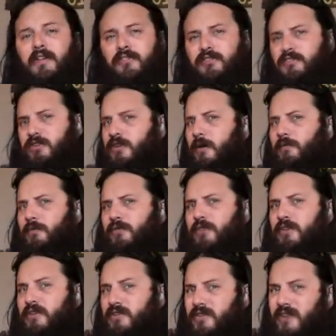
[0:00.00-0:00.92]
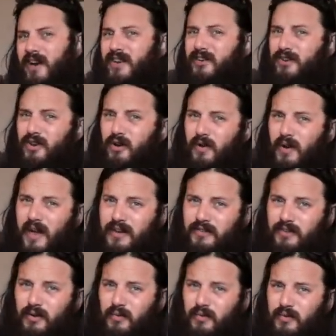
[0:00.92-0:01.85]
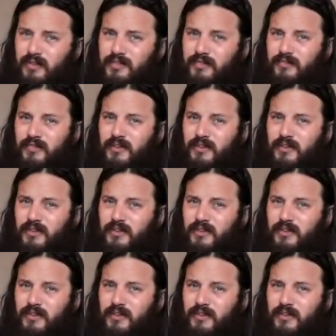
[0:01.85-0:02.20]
There's a couple things that I know I don't want to